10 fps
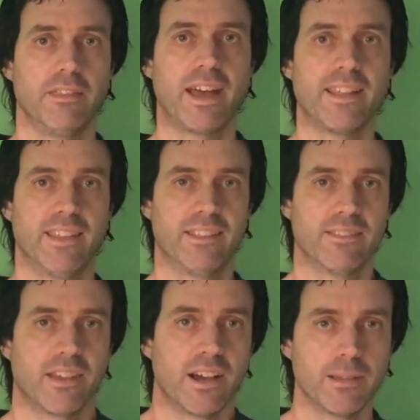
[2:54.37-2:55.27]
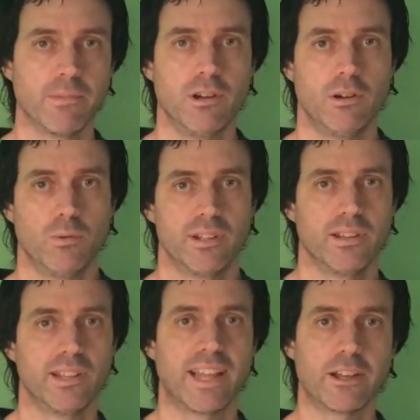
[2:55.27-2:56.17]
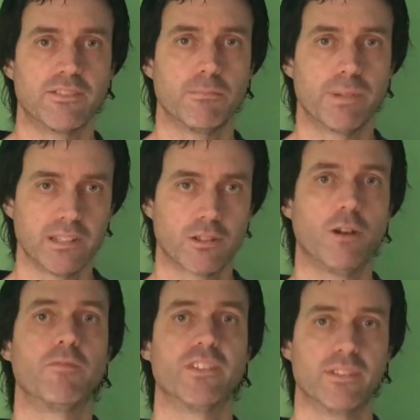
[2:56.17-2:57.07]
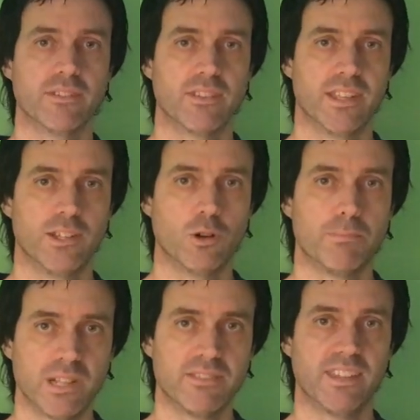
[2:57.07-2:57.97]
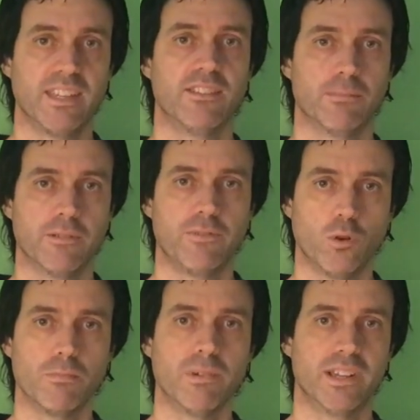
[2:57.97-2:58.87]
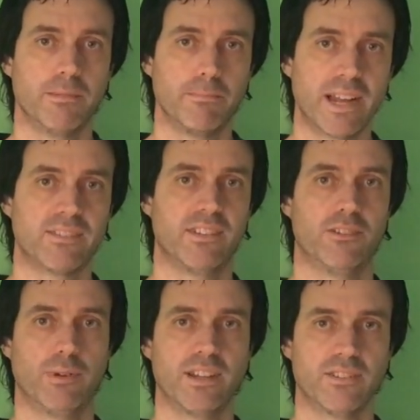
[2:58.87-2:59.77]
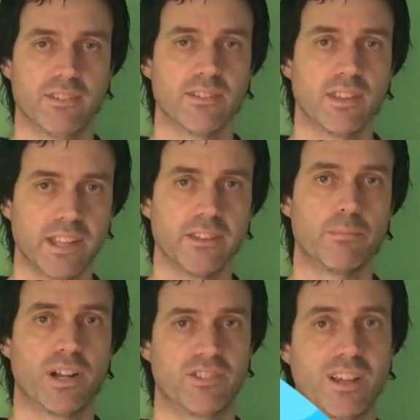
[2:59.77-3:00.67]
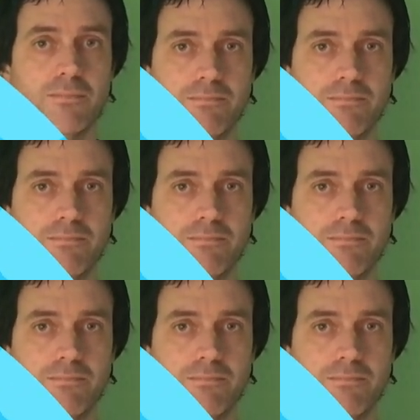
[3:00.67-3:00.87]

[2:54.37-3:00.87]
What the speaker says: that, in time, will allow you to build confidence in your ability to perform in match situations and under pressure.